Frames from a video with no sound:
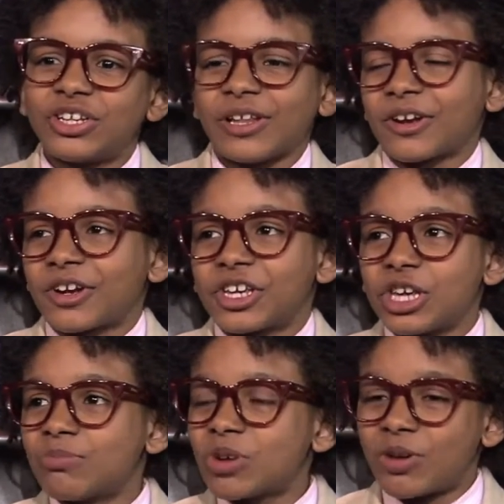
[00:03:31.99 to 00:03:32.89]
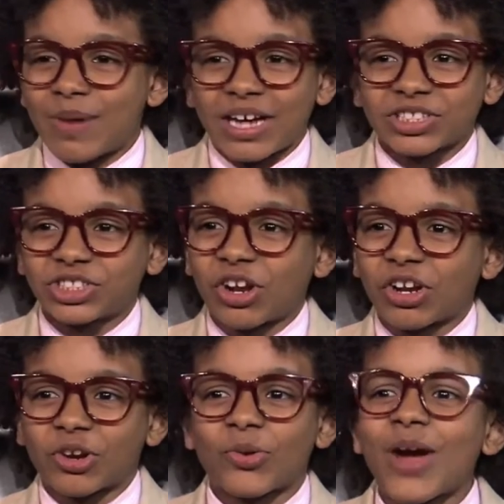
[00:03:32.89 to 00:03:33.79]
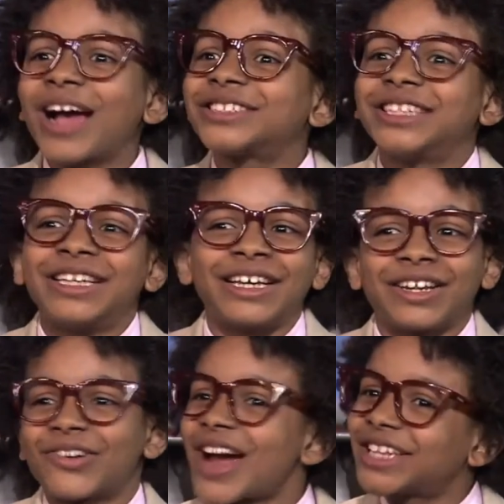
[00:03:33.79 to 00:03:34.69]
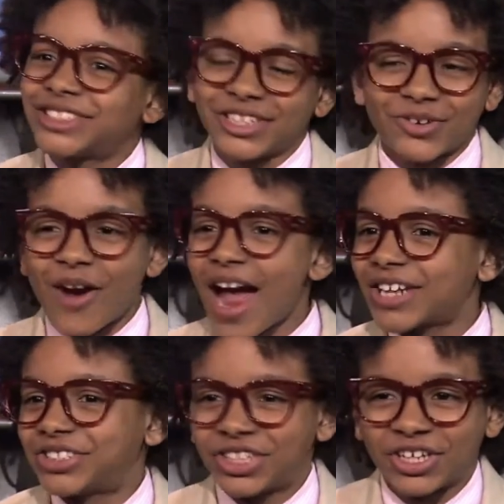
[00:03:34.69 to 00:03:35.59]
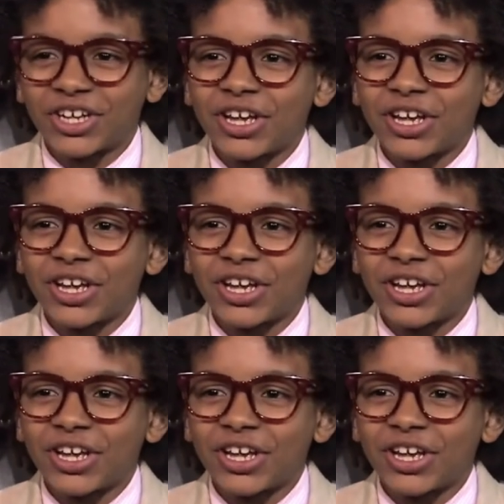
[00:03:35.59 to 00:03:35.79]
Like, our email box started crashing and crashing and crashing.